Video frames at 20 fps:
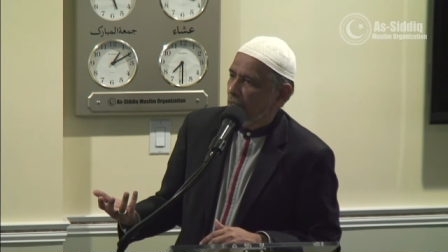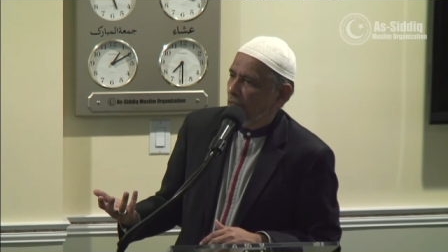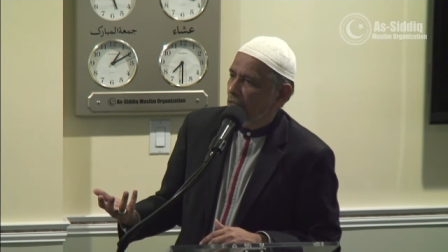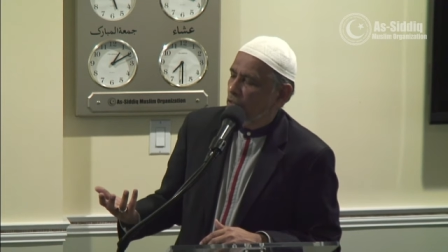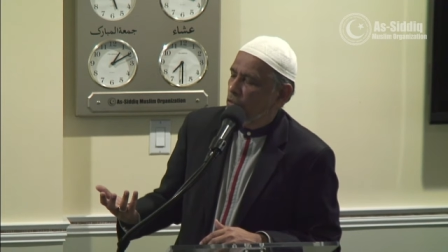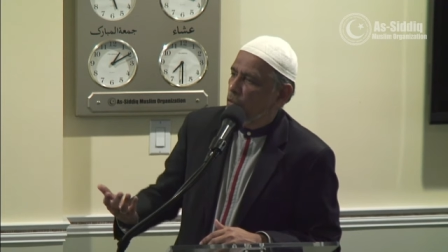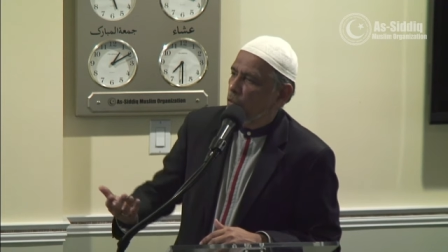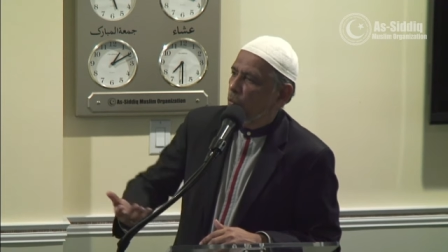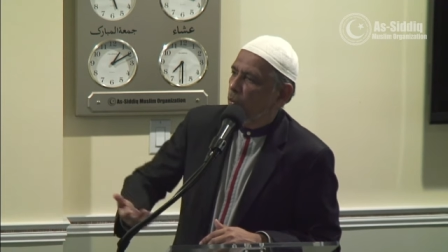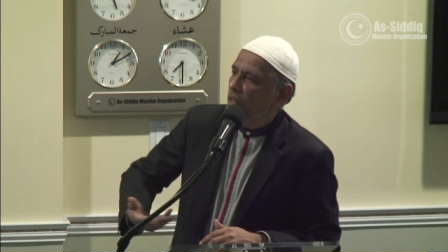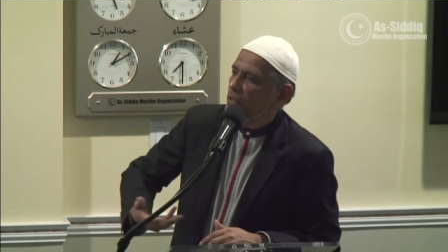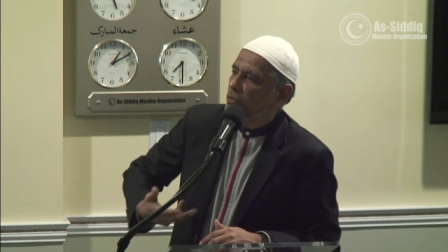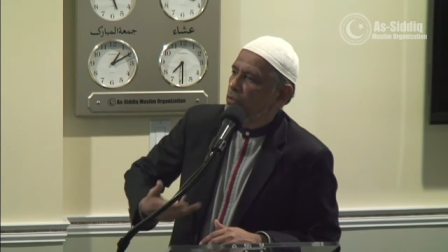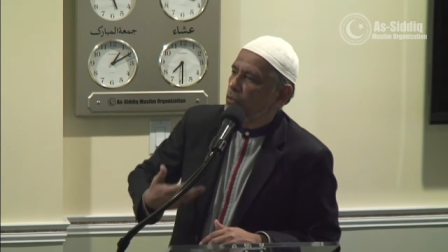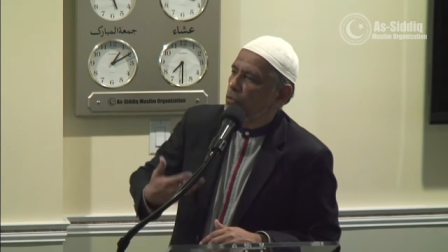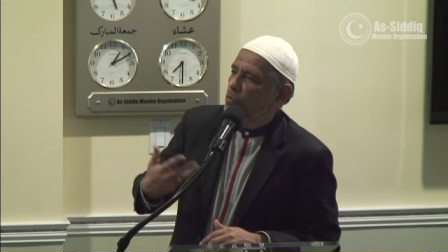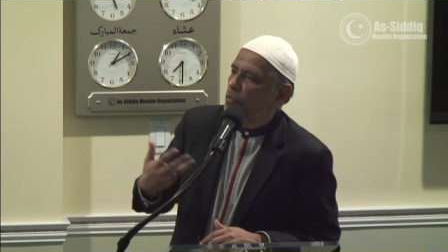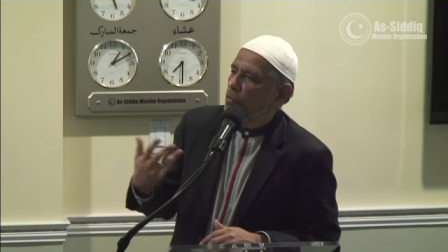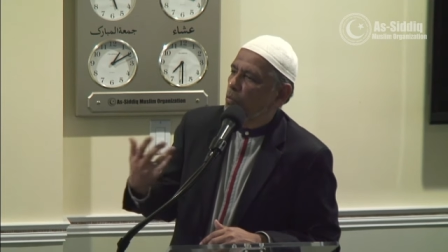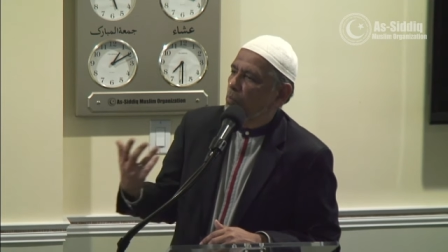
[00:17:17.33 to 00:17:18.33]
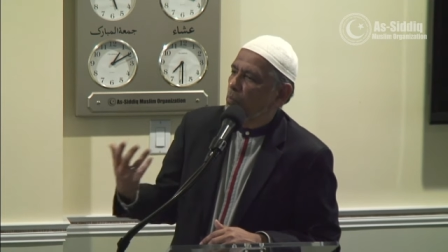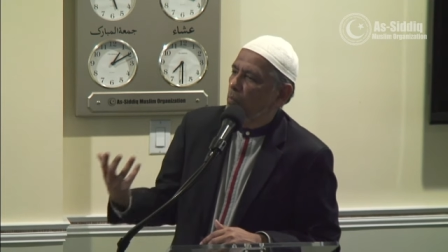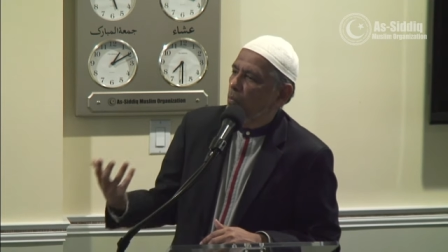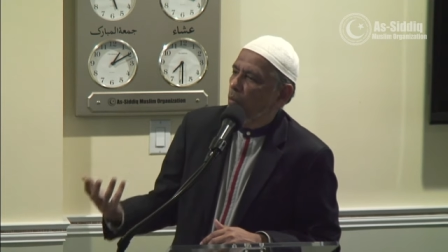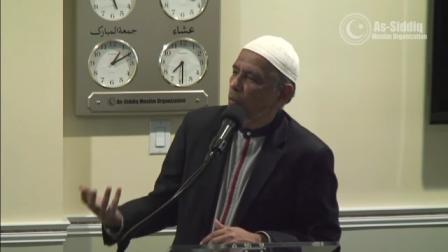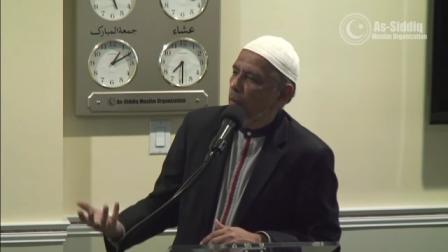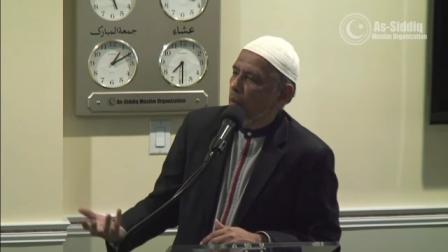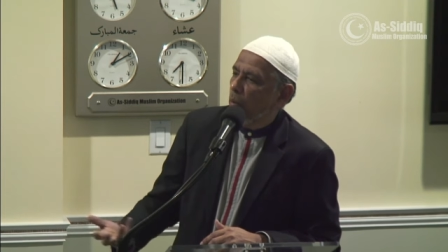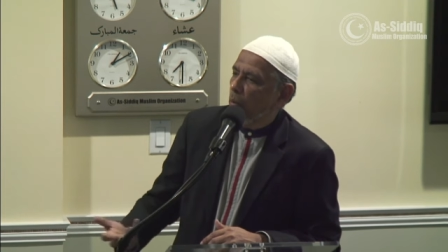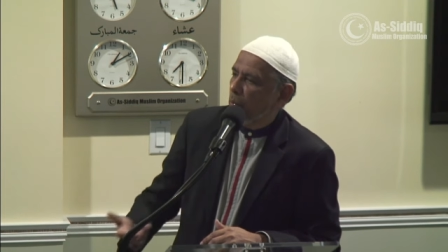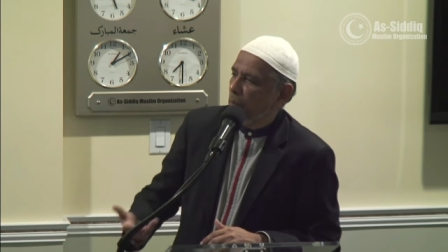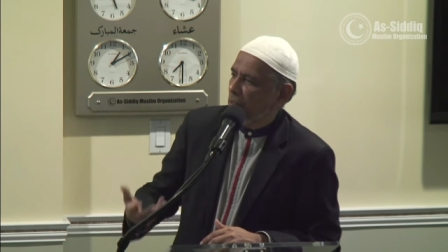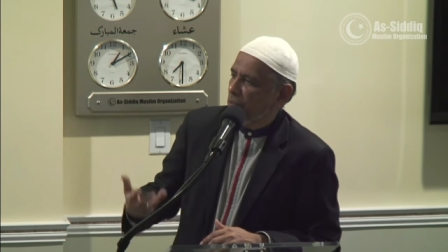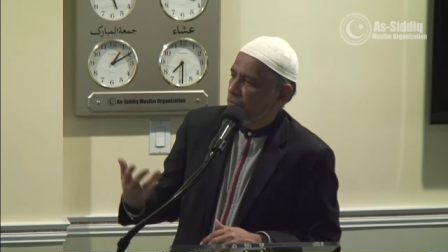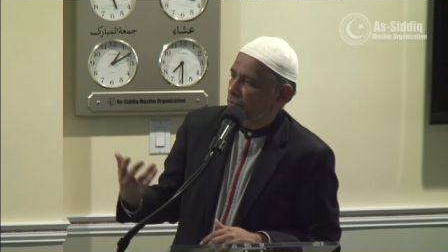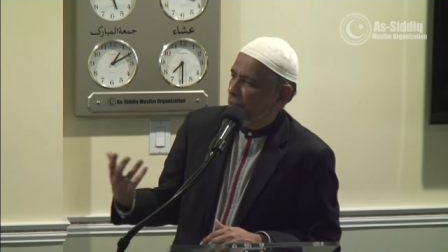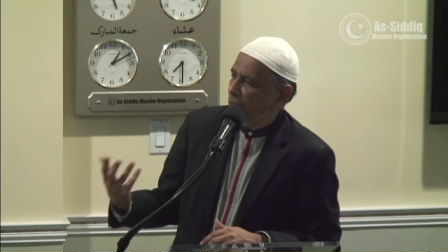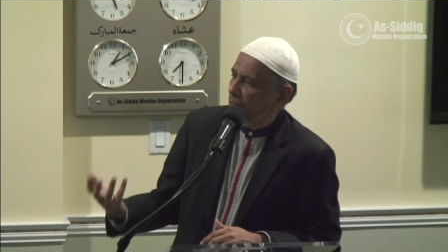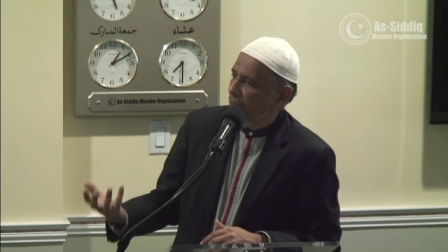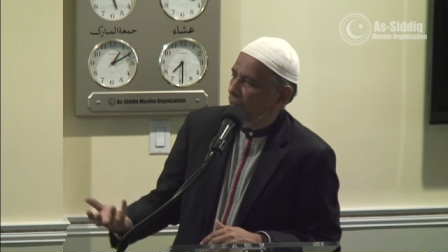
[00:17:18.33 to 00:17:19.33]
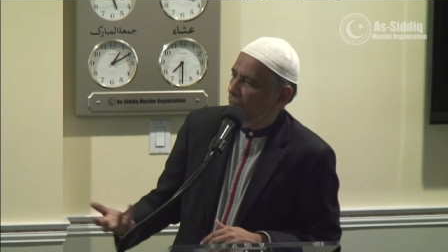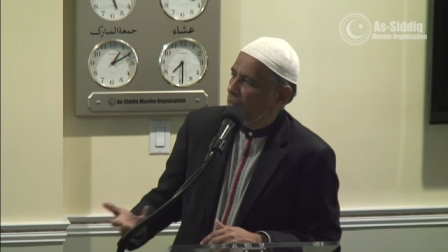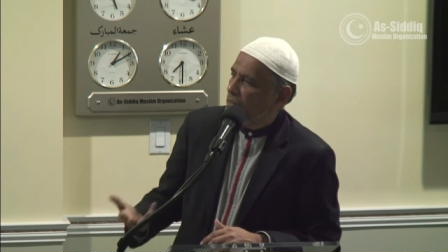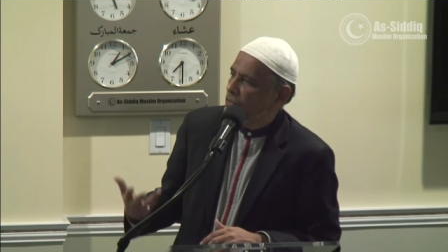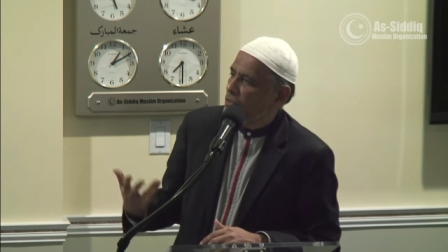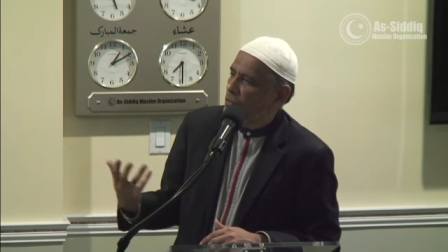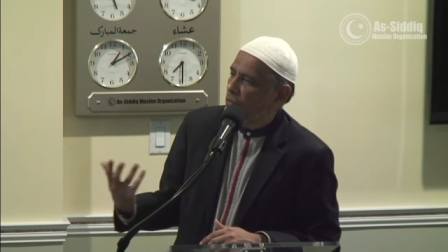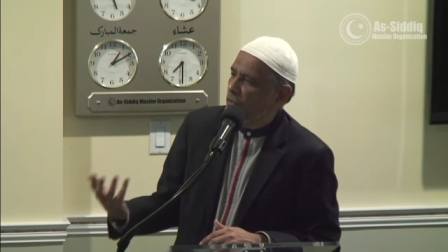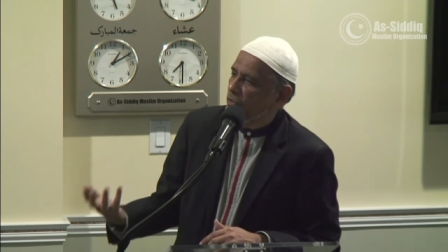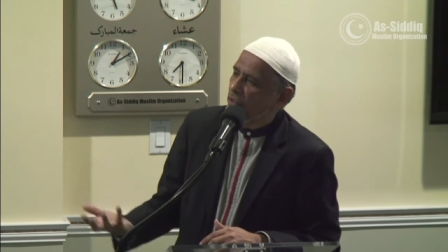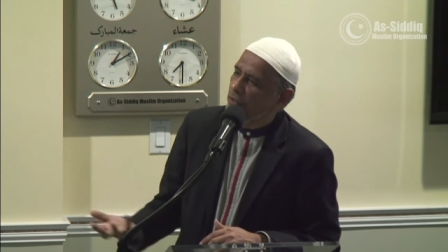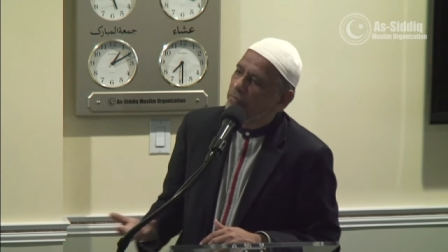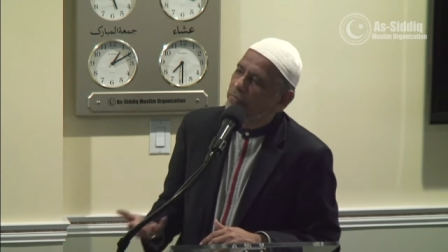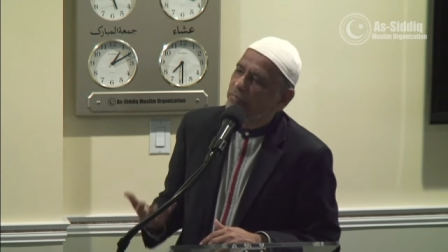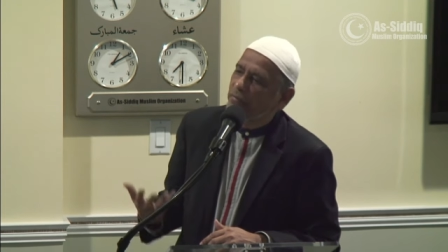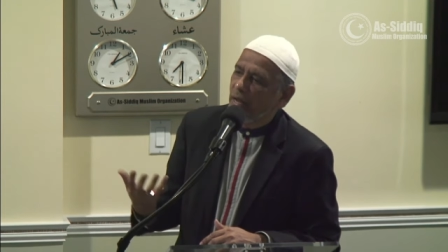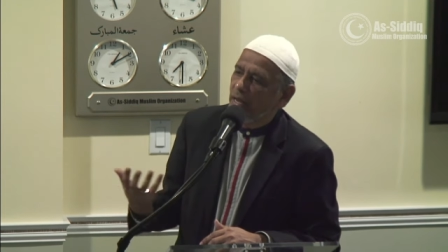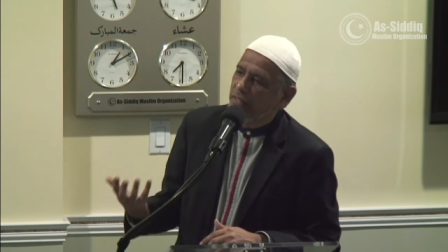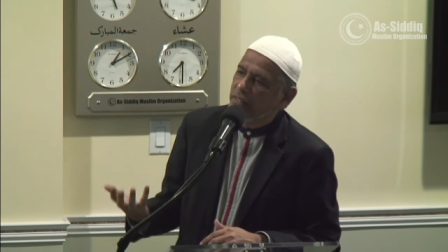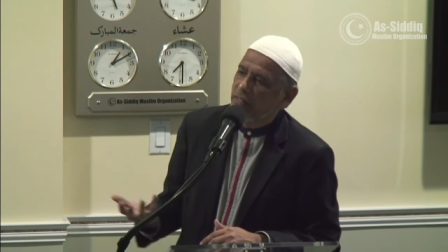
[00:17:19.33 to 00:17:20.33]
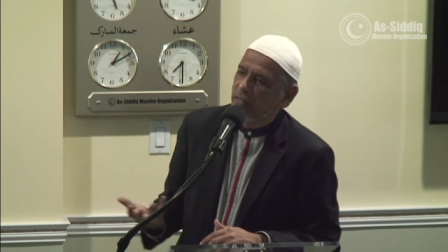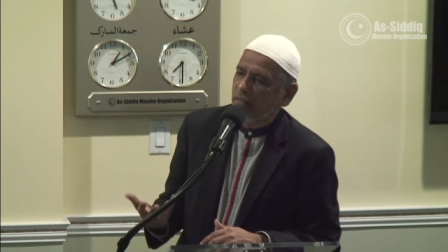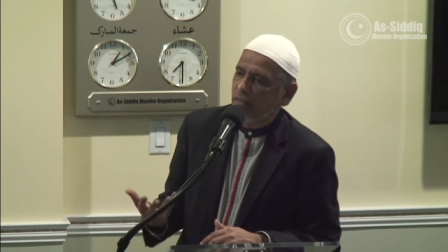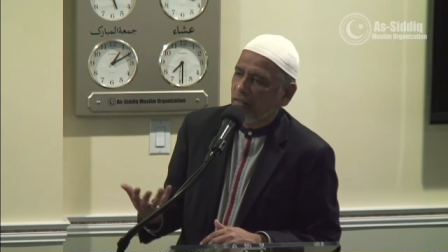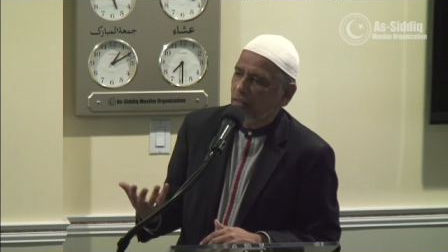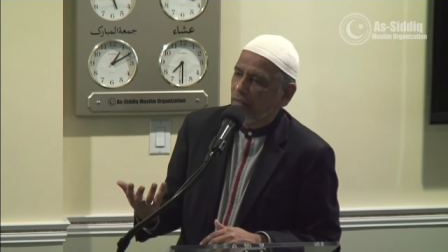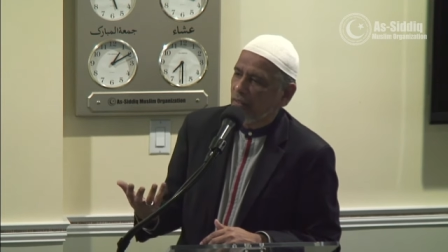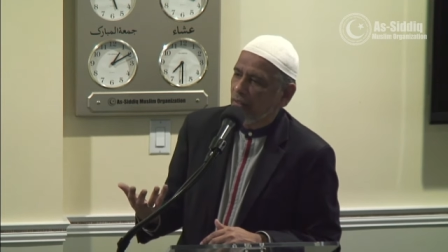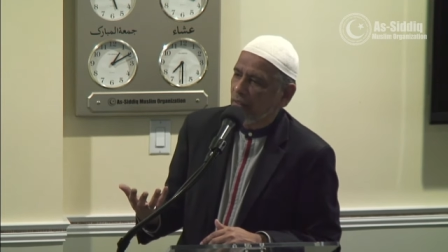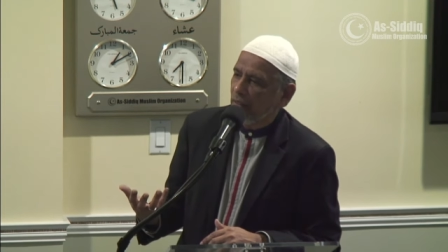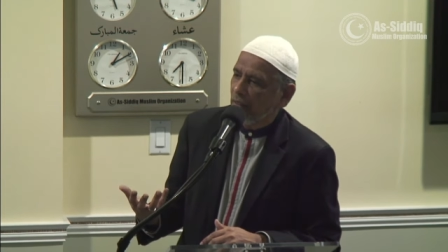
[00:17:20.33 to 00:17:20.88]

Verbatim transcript: And you want to do more with regards to your fasting.